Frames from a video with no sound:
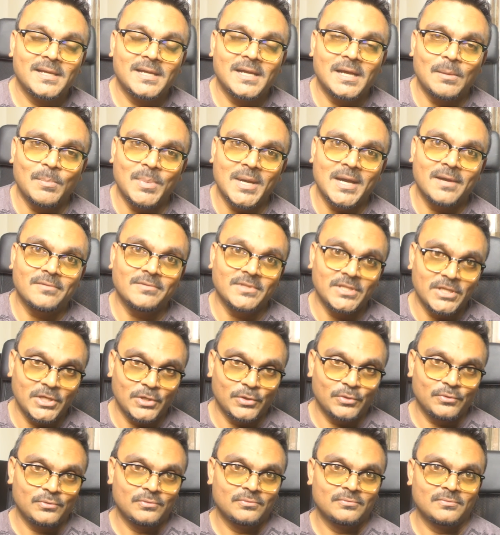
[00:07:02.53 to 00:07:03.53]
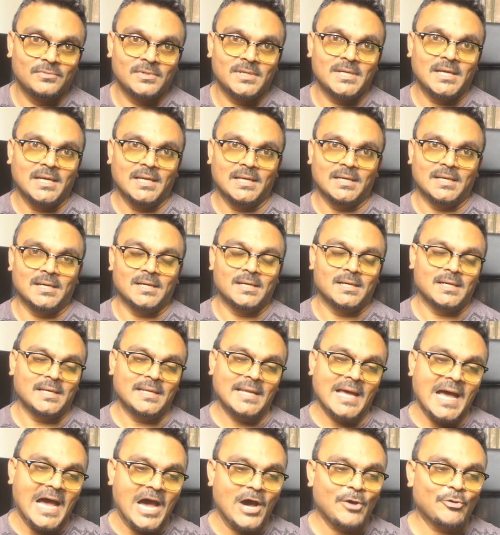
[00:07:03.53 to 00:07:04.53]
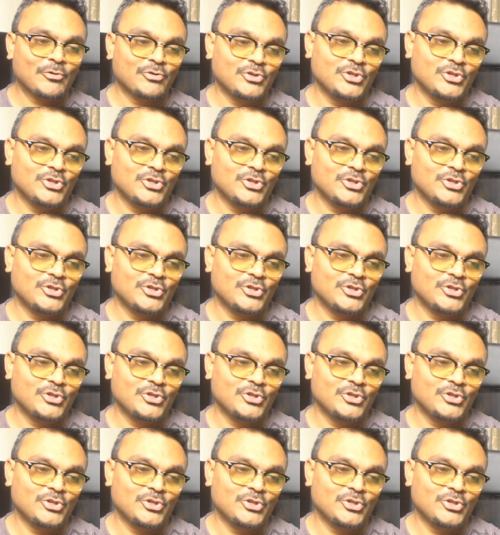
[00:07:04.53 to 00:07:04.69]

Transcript: about you and how